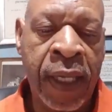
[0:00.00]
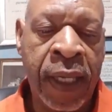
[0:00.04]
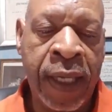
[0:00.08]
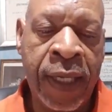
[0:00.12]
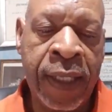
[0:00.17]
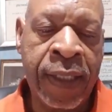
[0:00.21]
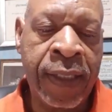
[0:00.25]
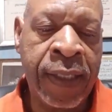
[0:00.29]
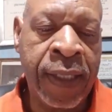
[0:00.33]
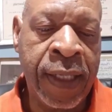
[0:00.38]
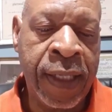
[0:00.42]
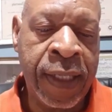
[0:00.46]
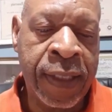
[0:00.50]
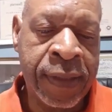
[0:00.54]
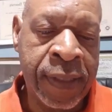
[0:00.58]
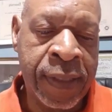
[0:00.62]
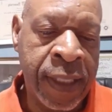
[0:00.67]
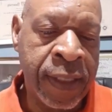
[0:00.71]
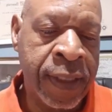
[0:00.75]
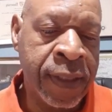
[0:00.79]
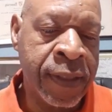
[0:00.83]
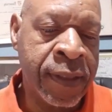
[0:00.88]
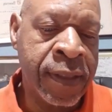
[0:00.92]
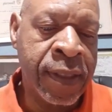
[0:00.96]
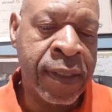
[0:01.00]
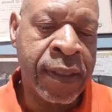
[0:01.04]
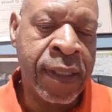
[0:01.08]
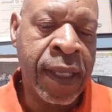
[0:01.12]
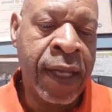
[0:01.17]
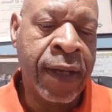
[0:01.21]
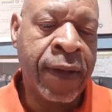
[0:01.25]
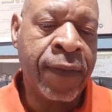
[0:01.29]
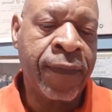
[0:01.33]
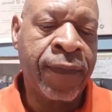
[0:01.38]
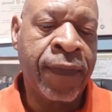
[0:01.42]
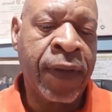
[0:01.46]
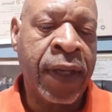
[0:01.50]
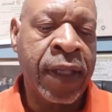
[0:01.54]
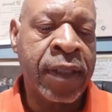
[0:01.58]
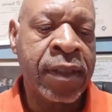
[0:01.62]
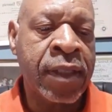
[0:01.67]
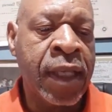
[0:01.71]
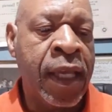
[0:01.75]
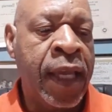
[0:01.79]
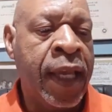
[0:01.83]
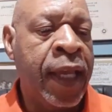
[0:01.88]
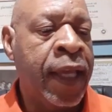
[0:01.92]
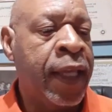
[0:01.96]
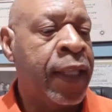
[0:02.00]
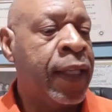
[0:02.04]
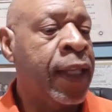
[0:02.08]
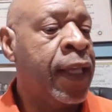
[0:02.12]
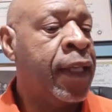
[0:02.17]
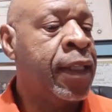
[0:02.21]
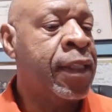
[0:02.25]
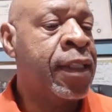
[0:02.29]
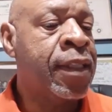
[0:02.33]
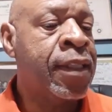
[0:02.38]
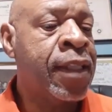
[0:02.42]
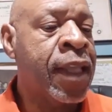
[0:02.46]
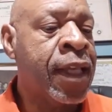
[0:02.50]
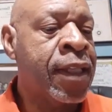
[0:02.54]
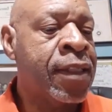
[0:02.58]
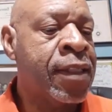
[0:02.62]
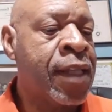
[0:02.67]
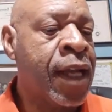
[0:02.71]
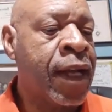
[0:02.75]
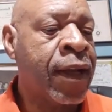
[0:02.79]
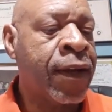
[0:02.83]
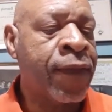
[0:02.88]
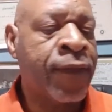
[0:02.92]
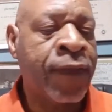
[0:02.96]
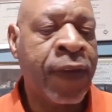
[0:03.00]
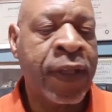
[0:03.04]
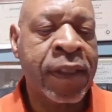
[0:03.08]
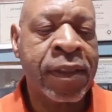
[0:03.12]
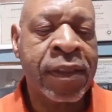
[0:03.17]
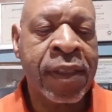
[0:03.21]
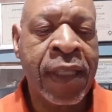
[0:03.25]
It does. That's a sacrifice. And they sacrificed.